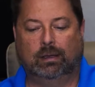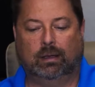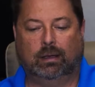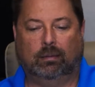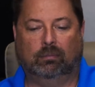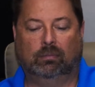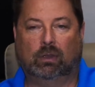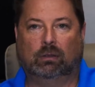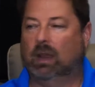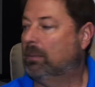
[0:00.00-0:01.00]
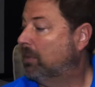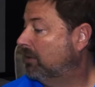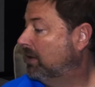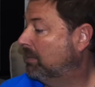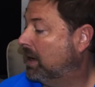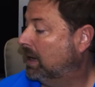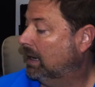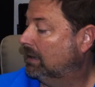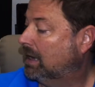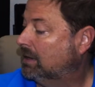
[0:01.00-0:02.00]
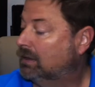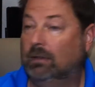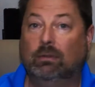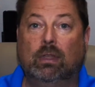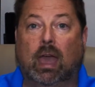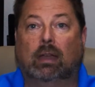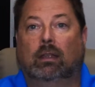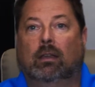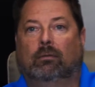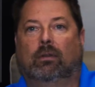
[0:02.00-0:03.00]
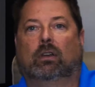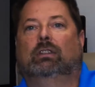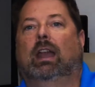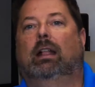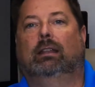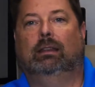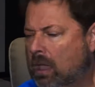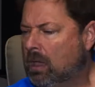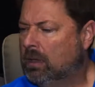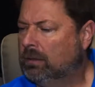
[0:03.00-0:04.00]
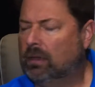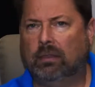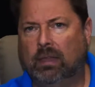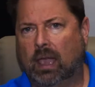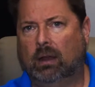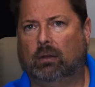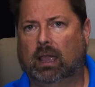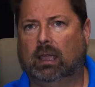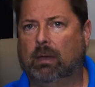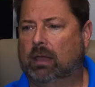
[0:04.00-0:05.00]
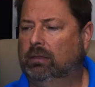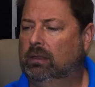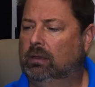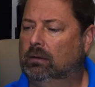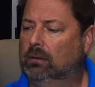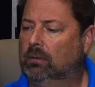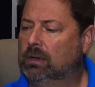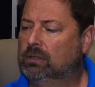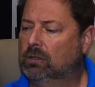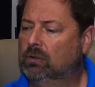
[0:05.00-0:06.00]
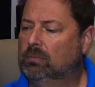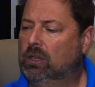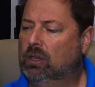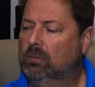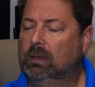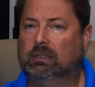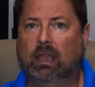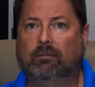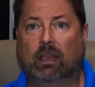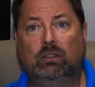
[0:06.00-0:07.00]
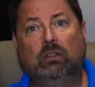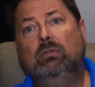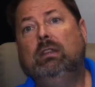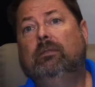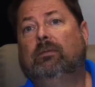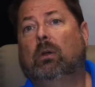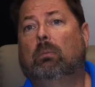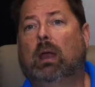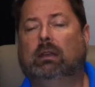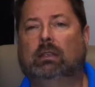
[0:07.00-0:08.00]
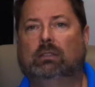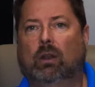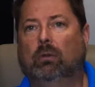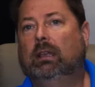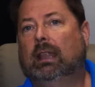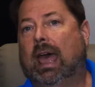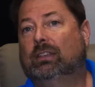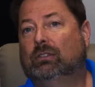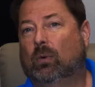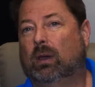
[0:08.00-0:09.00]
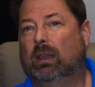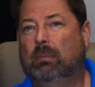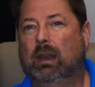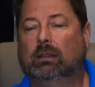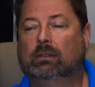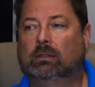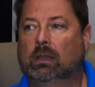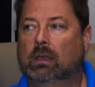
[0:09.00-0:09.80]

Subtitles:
So it's not perfect, but it does give you that functionality. The other thing I don't like about the original Lume Cube is if I do need full brightness, it only lasts 20 minutes.